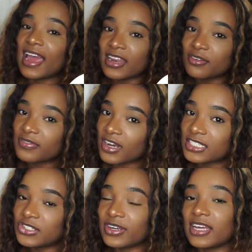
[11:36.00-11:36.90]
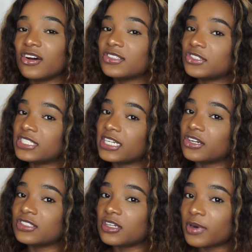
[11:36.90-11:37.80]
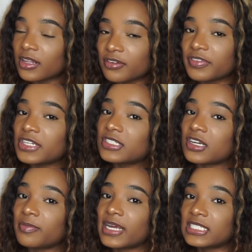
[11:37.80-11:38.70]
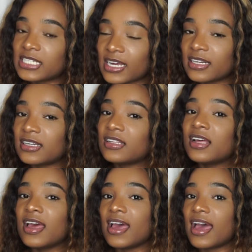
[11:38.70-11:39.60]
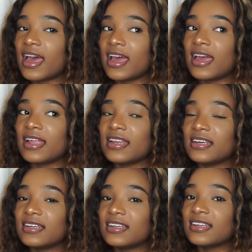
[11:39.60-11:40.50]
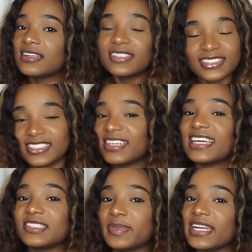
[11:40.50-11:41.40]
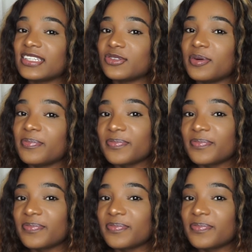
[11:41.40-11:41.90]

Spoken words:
And if not, you can also check out some other videos on my channel, and see you guys in my next one.